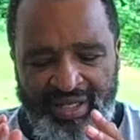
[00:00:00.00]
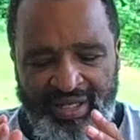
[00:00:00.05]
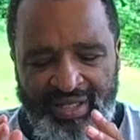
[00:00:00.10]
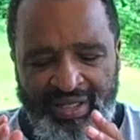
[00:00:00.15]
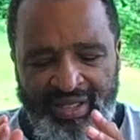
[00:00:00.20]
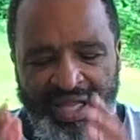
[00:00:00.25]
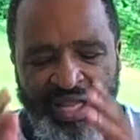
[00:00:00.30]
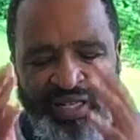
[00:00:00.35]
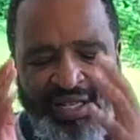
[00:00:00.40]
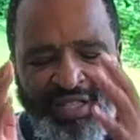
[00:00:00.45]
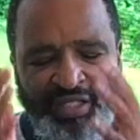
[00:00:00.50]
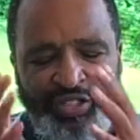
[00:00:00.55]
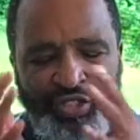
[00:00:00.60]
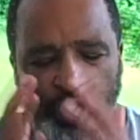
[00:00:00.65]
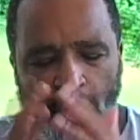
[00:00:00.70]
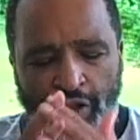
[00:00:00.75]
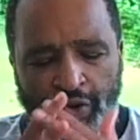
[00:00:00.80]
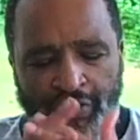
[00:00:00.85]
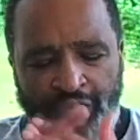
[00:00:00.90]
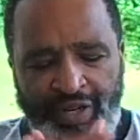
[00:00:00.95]
they
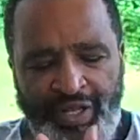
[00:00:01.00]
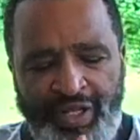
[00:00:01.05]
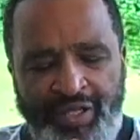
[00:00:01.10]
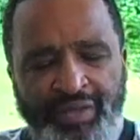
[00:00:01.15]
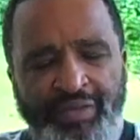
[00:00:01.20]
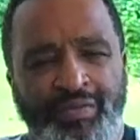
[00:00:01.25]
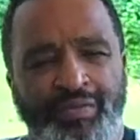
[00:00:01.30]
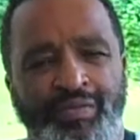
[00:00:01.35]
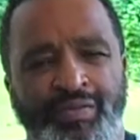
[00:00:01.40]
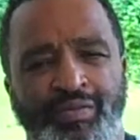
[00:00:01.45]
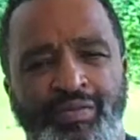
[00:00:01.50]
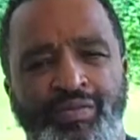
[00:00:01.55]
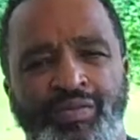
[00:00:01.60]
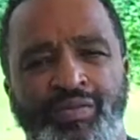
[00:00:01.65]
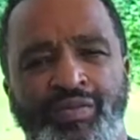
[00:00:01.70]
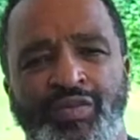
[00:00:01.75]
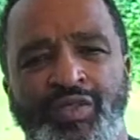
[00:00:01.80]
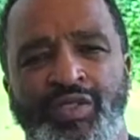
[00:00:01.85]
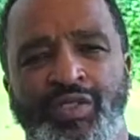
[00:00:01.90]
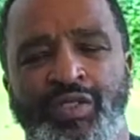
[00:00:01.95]
deserved it,
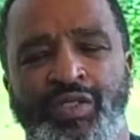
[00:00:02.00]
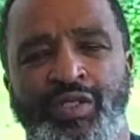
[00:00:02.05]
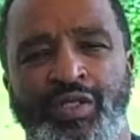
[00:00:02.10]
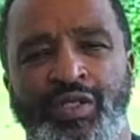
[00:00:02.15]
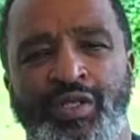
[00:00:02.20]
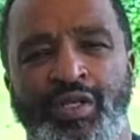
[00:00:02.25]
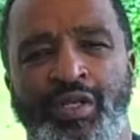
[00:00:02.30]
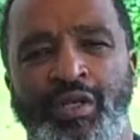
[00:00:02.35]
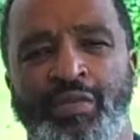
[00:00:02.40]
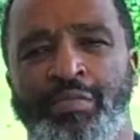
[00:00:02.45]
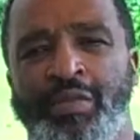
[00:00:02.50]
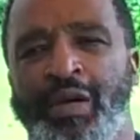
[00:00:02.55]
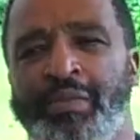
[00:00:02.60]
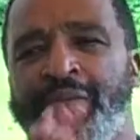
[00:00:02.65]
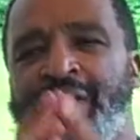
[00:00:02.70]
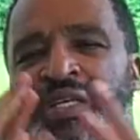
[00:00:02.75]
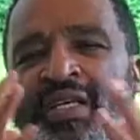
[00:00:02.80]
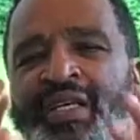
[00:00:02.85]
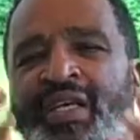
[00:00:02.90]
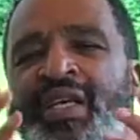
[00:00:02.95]
but
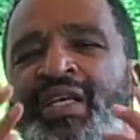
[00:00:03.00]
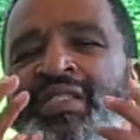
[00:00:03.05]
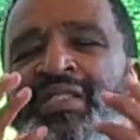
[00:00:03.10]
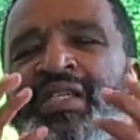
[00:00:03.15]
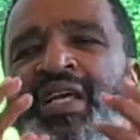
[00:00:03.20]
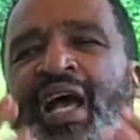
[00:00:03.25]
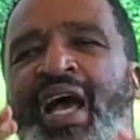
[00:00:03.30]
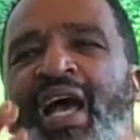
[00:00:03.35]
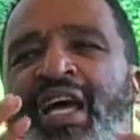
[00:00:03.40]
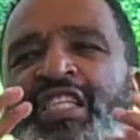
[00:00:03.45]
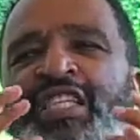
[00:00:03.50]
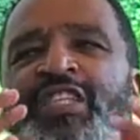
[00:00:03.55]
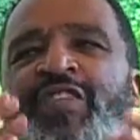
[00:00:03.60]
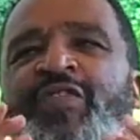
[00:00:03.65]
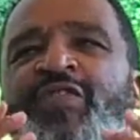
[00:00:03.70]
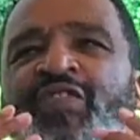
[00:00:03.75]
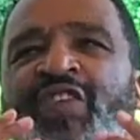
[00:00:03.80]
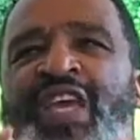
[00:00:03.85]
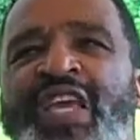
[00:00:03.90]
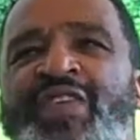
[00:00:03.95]
because God is
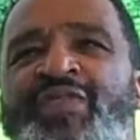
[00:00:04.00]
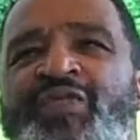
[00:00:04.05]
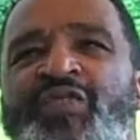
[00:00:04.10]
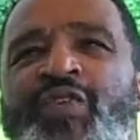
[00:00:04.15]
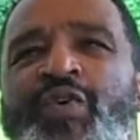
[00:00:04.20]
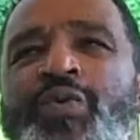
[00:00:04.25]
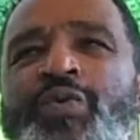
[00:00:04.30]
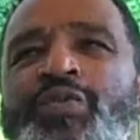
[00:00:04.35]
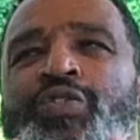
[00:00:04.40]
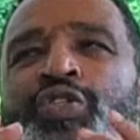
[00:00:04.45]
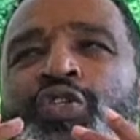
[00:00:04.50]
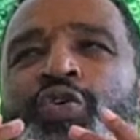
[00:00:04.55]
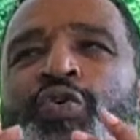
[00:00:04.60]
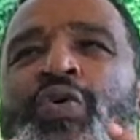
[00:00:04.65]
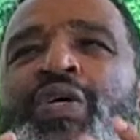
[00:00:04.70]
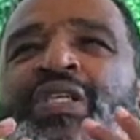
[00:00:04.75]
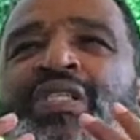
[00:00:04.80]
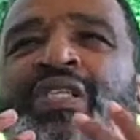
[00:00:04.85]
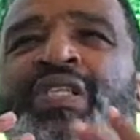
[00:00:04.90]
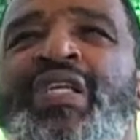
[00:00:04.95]
faithful to
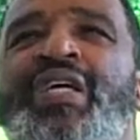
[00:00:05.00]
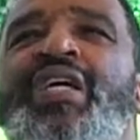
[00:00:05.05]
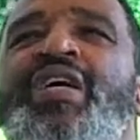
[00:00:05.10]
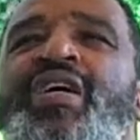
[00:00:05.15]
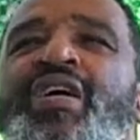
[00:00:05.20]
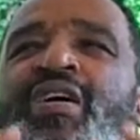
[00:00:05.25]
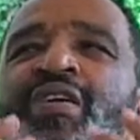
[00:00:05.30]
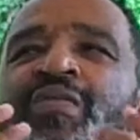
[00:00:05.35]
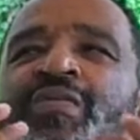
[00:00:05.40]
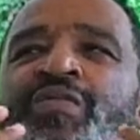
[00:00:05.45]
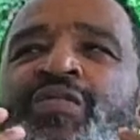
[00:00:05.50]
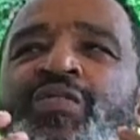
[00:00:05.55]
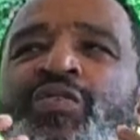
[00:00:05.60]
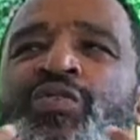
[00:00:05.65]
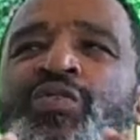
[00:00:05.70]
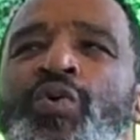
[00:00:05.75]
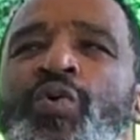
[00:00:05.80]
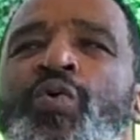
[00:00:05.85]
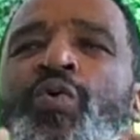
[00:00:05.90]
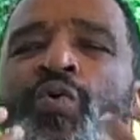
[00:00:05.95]
his love
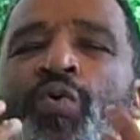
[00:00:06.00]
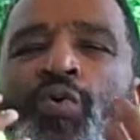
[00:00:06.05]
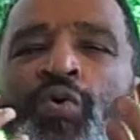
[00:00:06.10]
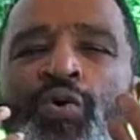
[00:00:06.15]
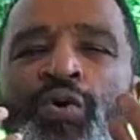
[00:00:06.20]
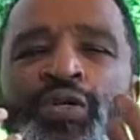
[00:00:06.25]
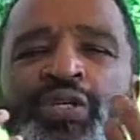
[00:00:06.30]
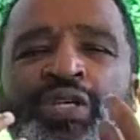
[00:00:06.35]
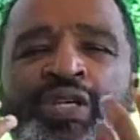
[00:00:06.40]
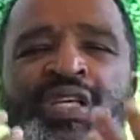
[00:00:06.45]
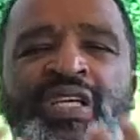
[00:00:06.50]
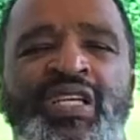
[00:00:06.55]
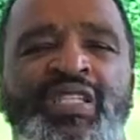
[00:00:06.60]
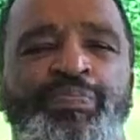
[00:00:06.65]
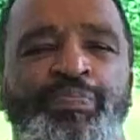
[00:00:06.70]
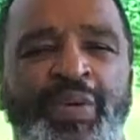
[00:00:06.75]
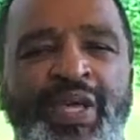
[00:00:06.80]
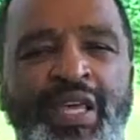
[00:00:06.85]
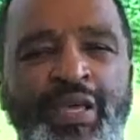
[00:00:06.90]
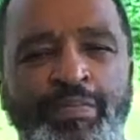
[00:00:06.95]
toward his
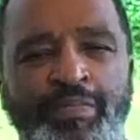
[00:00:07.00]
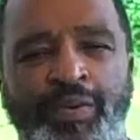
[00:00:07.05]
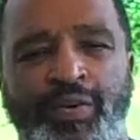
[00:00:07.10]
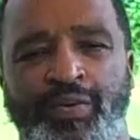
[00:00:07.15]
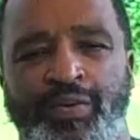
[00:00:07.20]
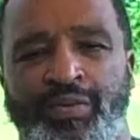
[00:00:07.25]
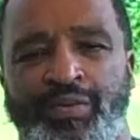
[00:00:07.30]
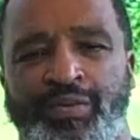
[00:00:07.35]
people.